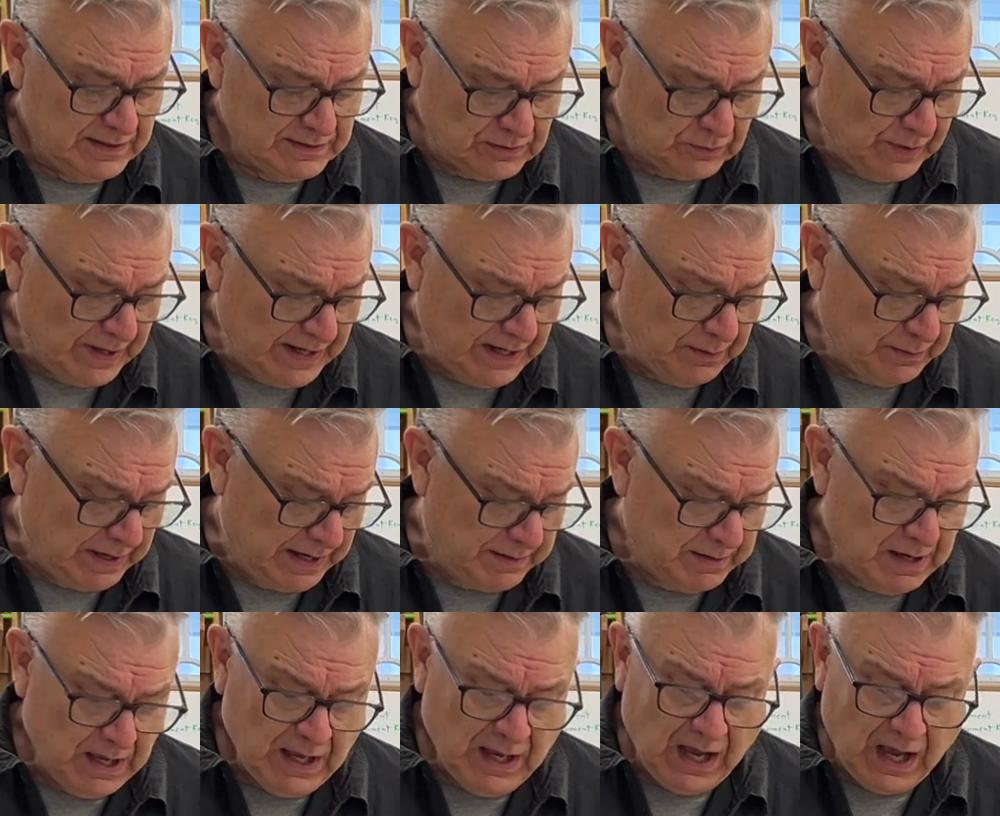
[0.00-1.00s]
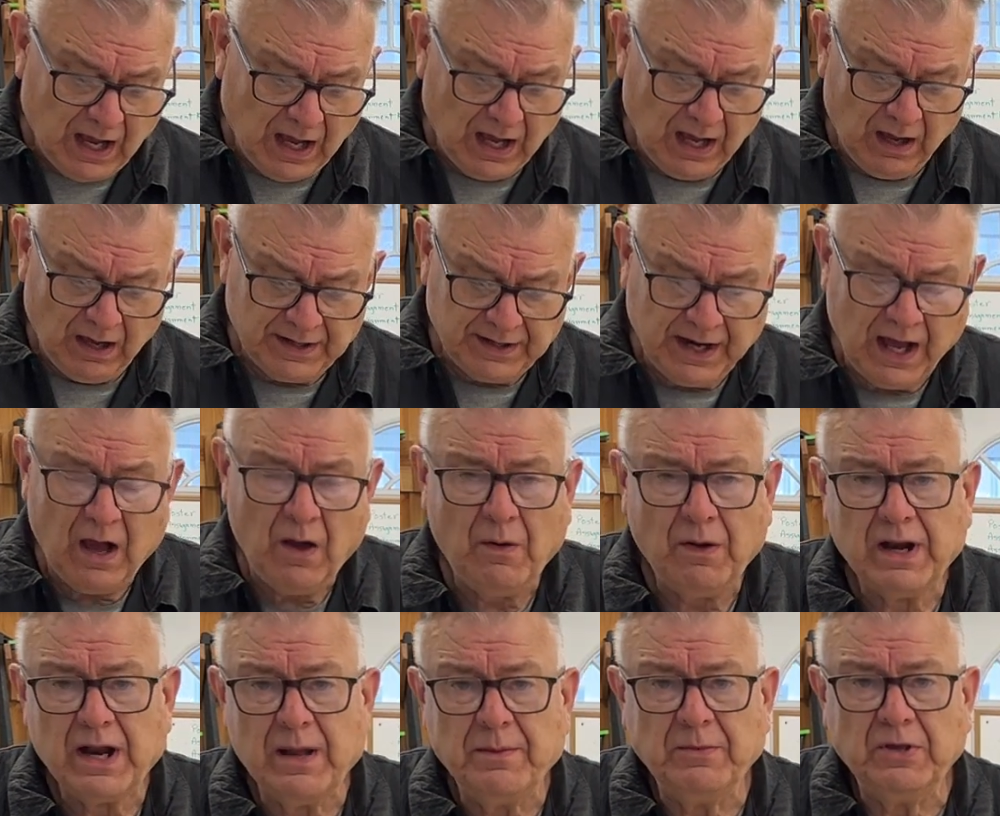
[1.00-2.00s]
So anyway,
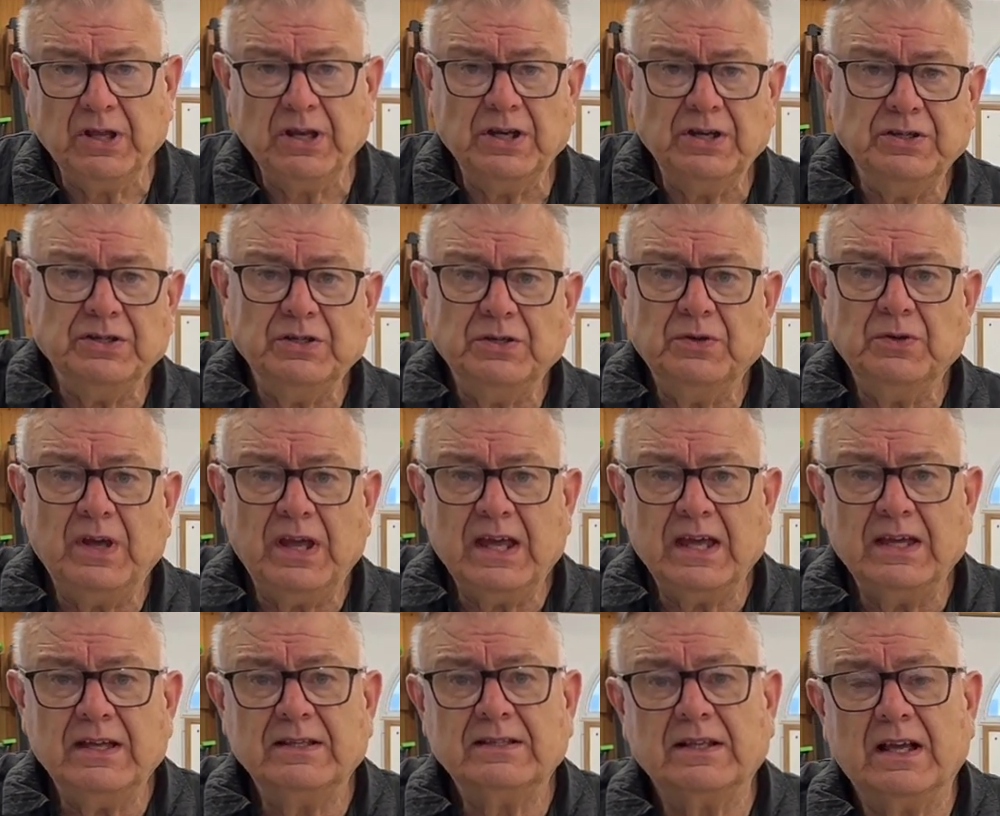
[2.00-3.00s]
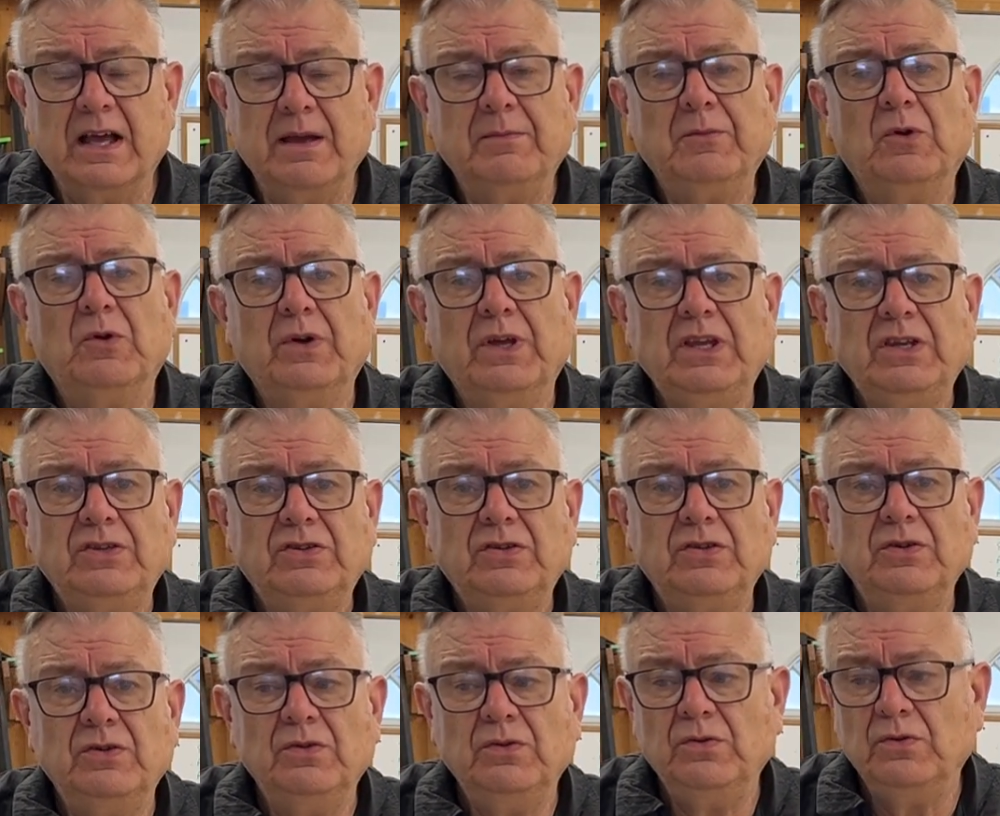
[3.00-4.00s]
now what I'm going to do is I'm going
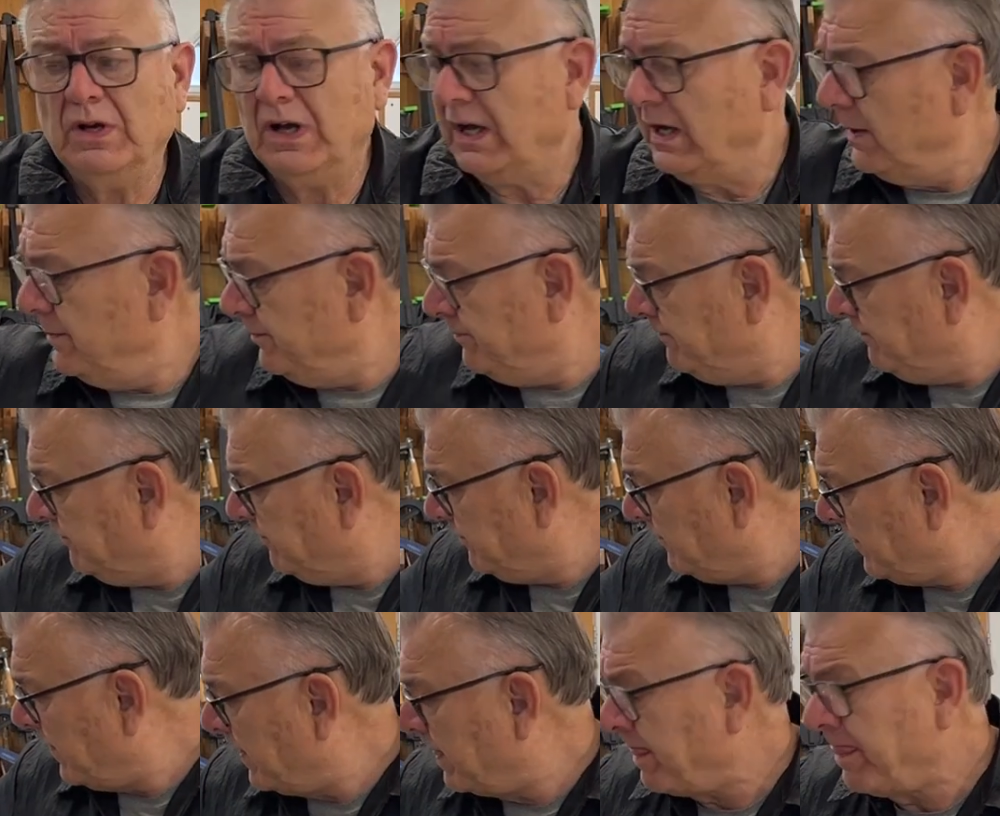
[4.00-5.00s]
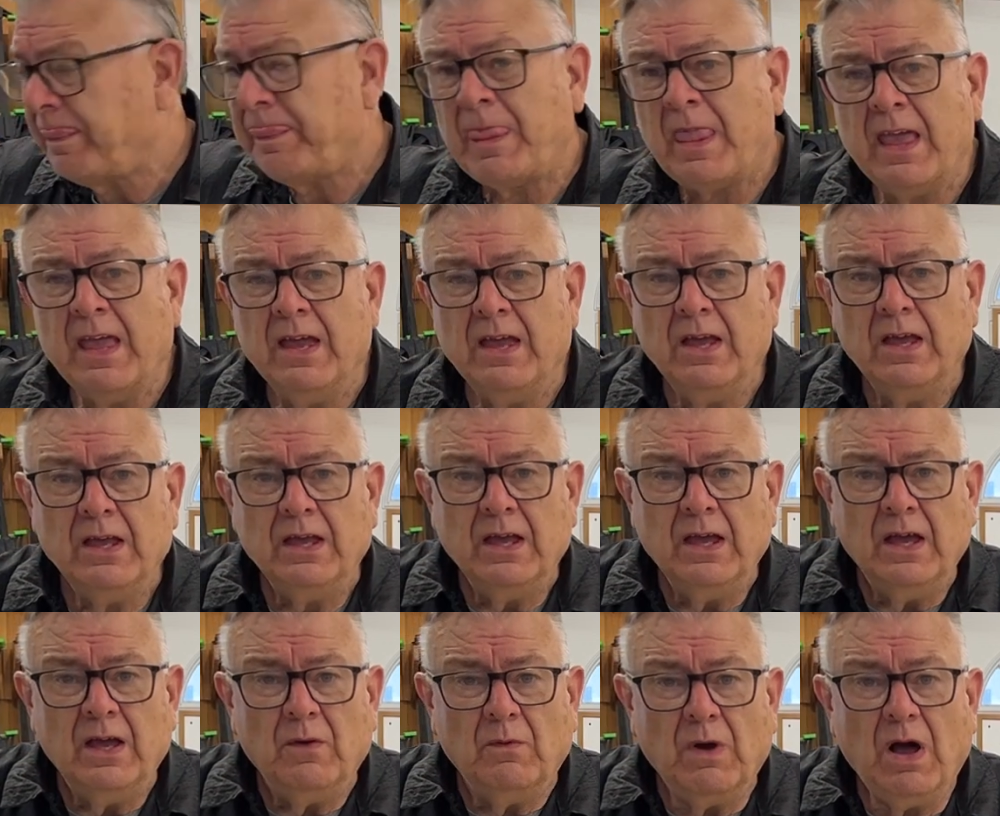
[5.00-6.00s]
to,
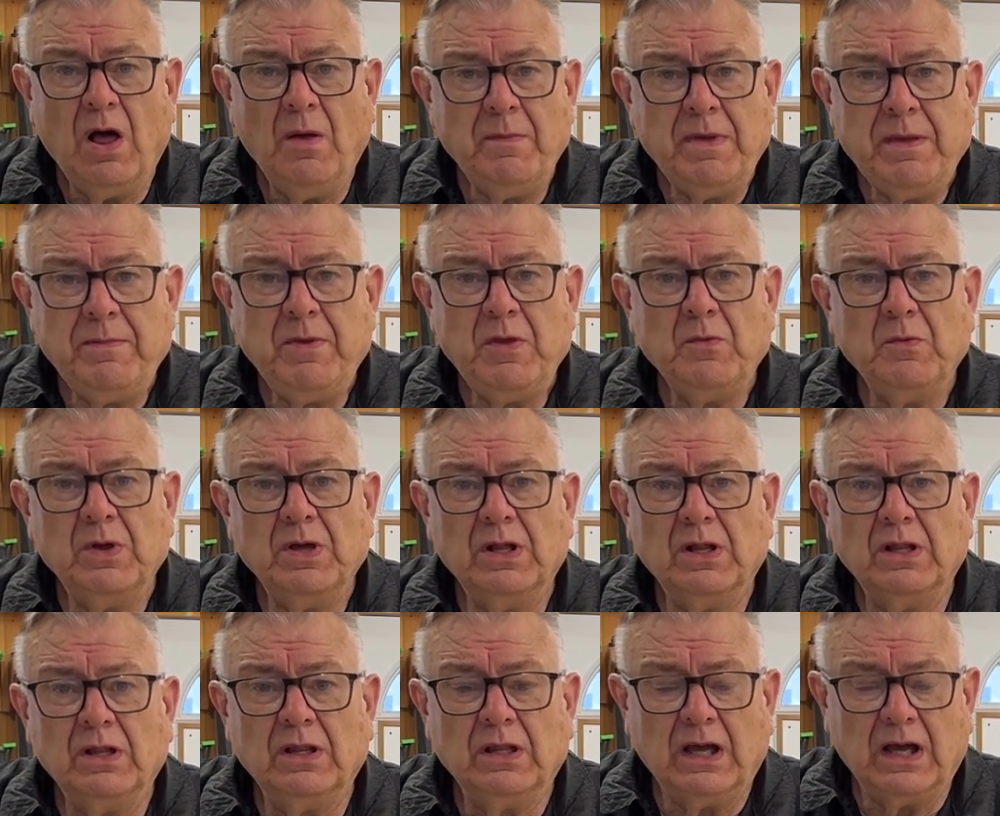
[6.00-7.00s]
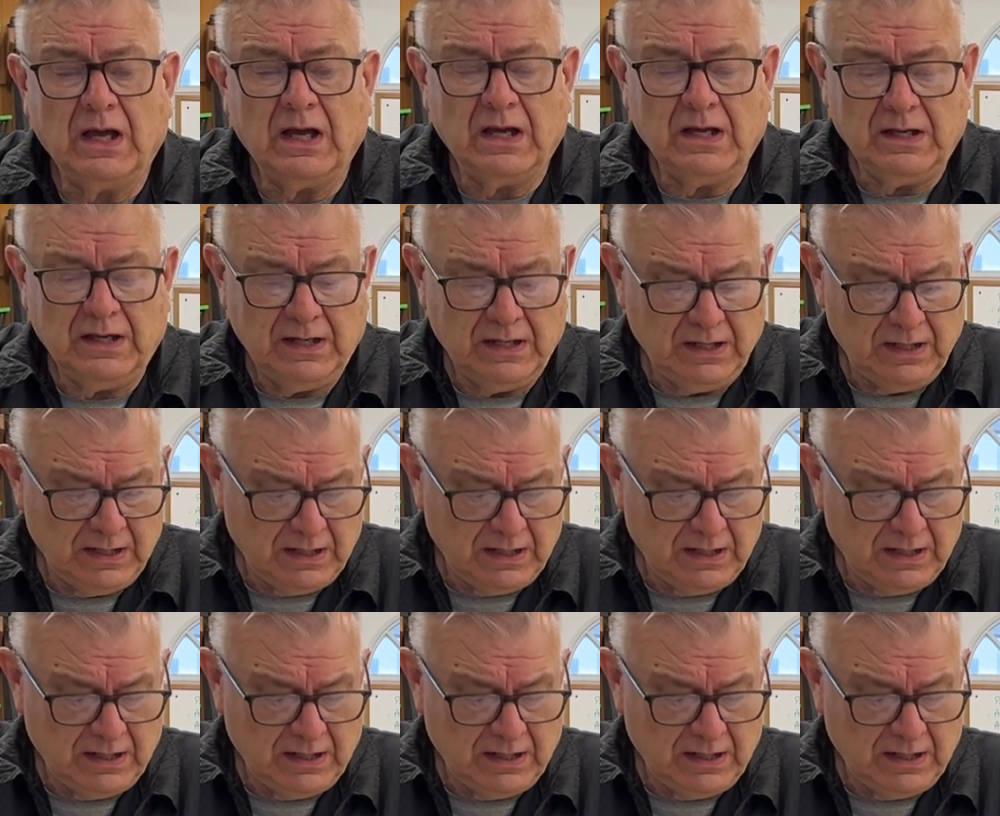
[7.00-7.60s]
well, maybe we'll